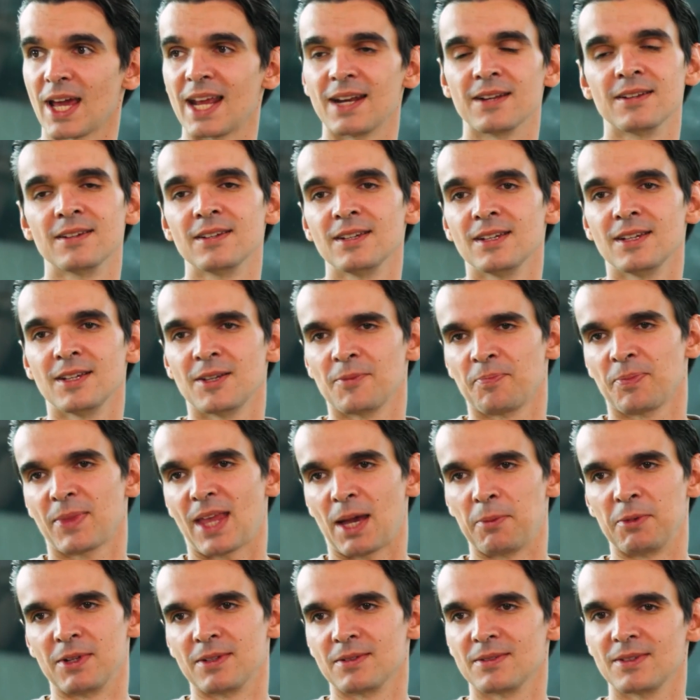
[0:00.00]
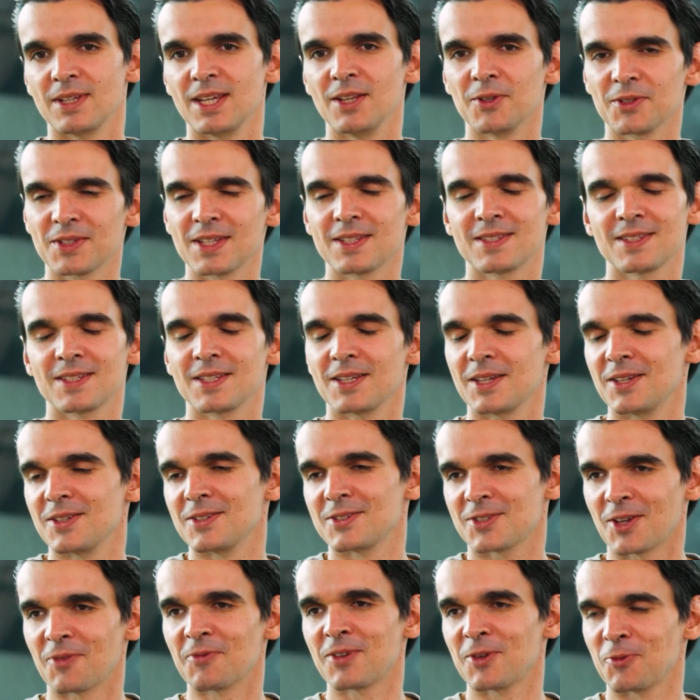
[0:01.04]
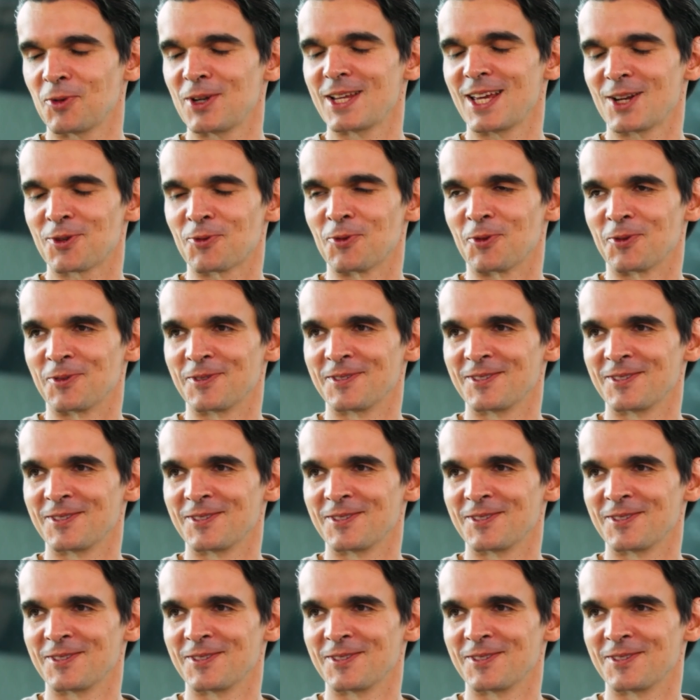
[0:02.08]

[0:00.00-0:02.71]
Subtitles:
And I mean, in a sense, something will get wrong.